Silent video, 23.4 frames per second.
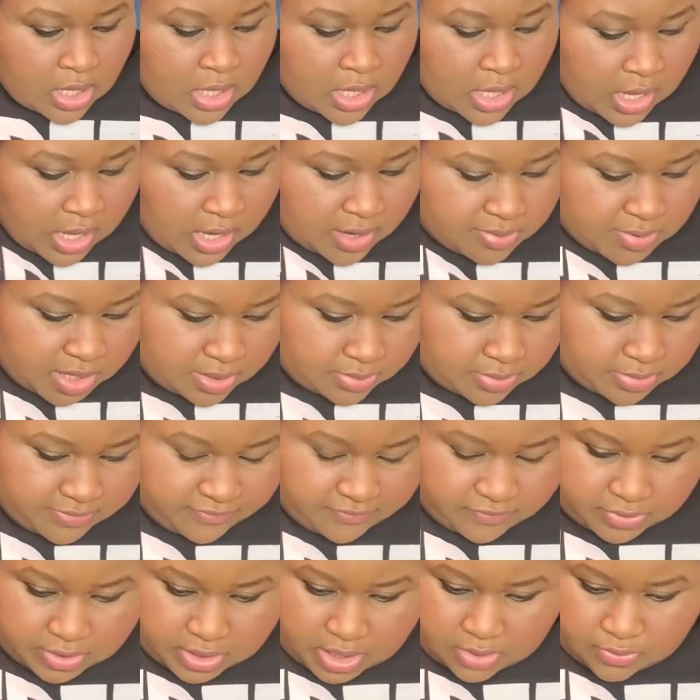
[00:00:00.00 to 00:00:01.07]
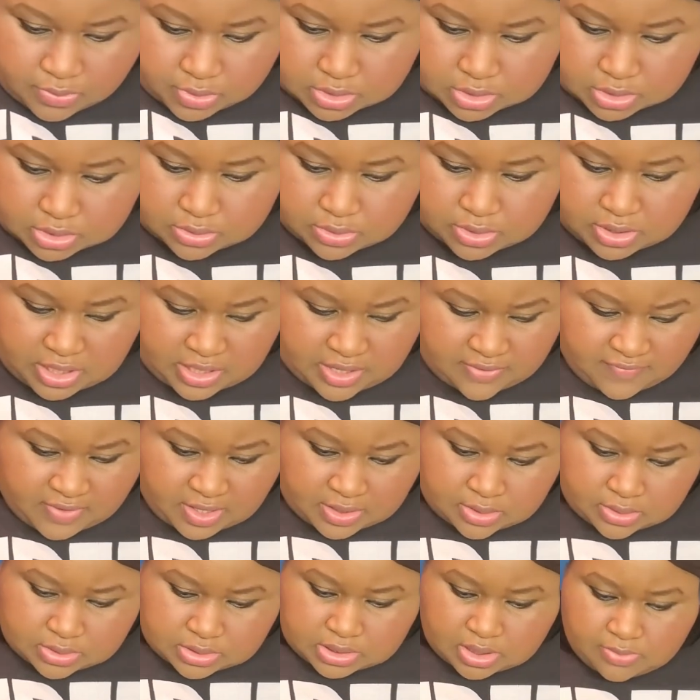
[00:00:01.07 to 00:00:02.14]
I'll probably figure out what to do. Like if I
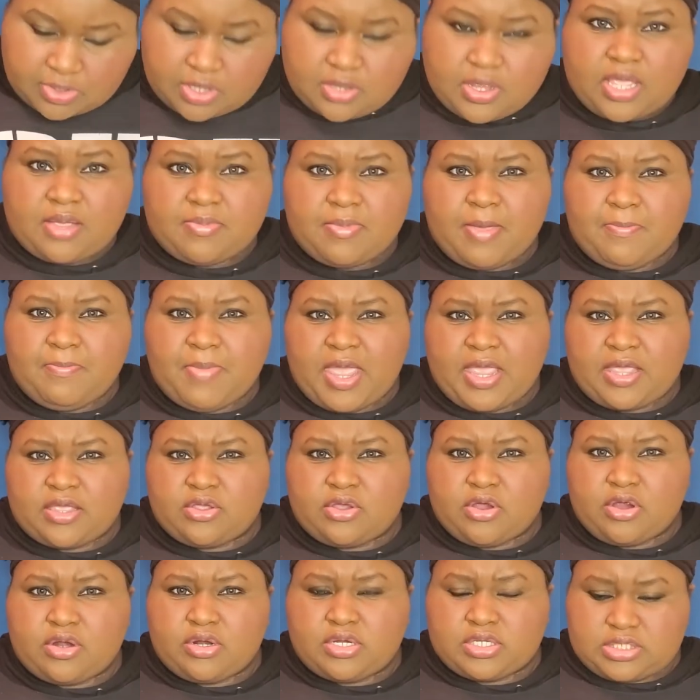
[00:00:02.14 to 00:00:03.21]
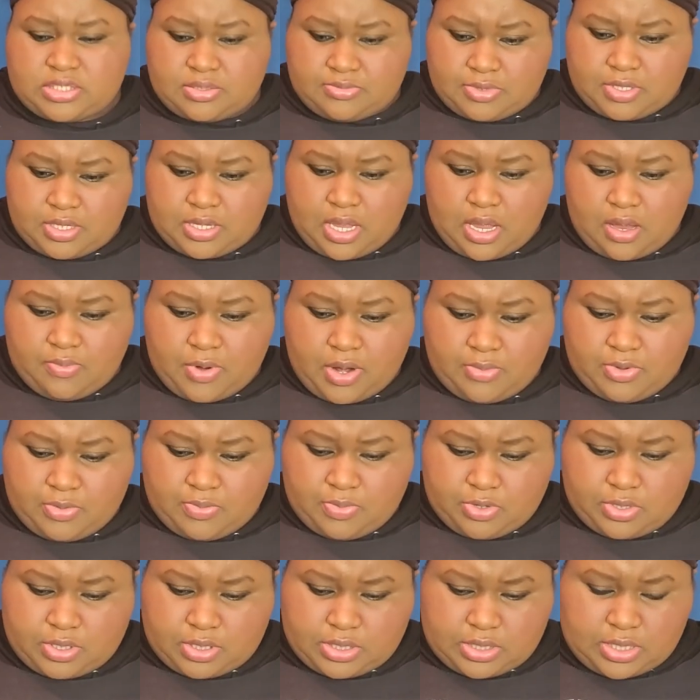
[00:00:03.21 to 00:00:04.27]
do something like my backyard or something, I'll probably
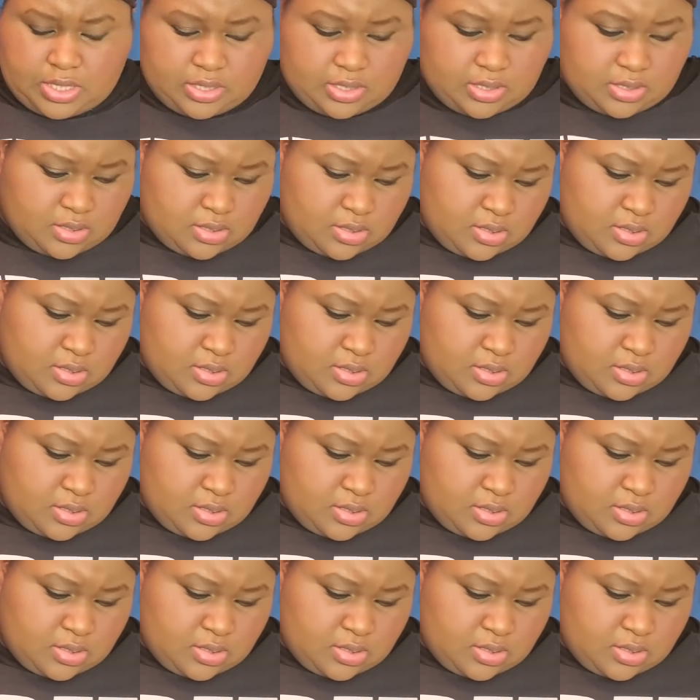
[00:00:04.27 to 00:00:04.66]
put it together